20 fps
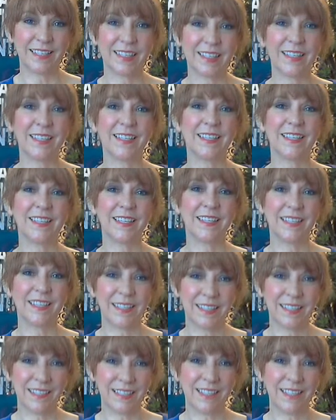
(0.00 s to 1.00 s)

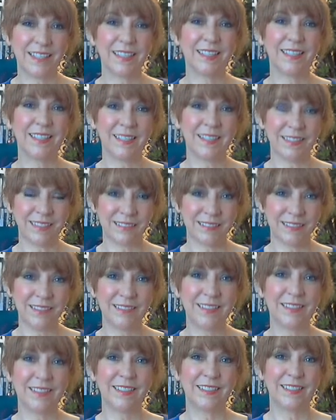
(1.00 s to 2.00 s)

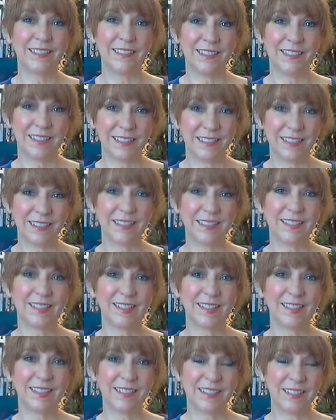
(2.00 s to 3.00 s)

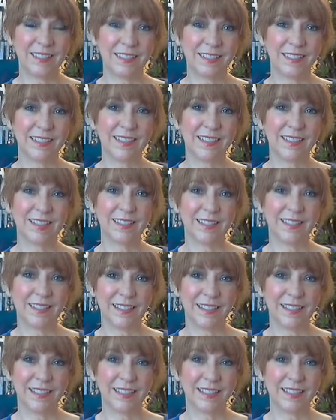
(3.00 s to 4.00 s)

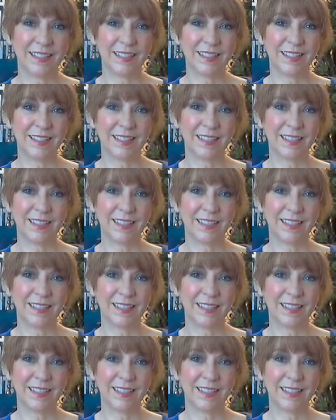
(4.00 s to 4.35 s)
(not speaking)